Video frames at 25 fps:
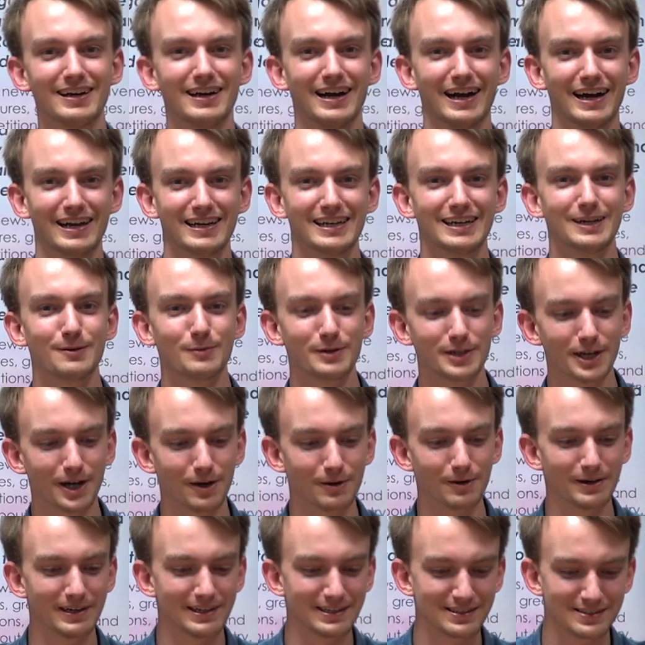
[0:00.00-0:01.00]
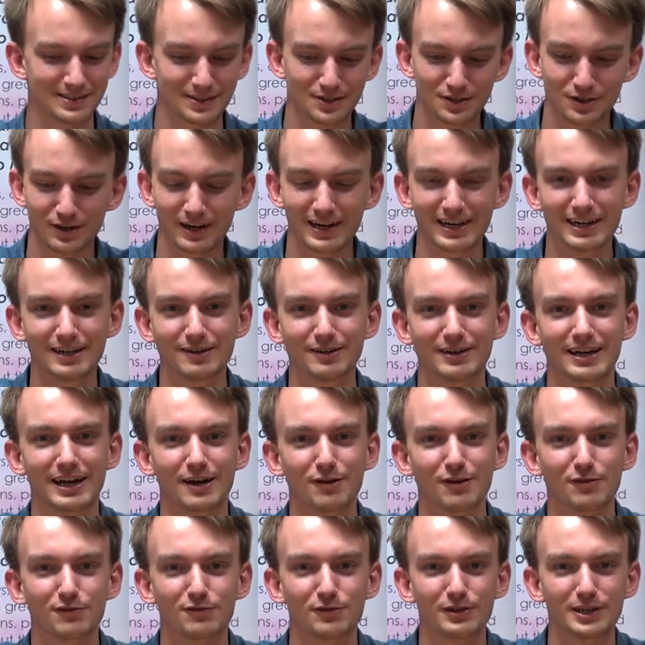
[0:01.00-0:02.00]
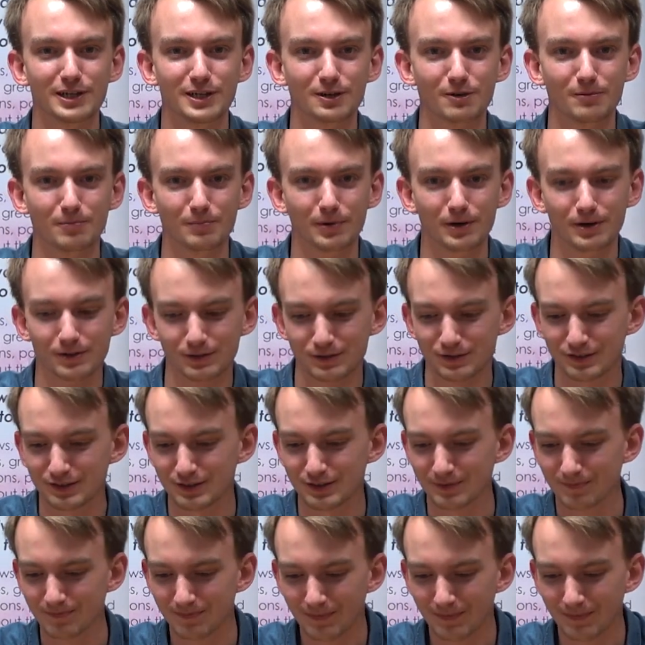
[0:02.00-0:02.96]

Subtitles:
And here we go, here's the train now fully unboxed.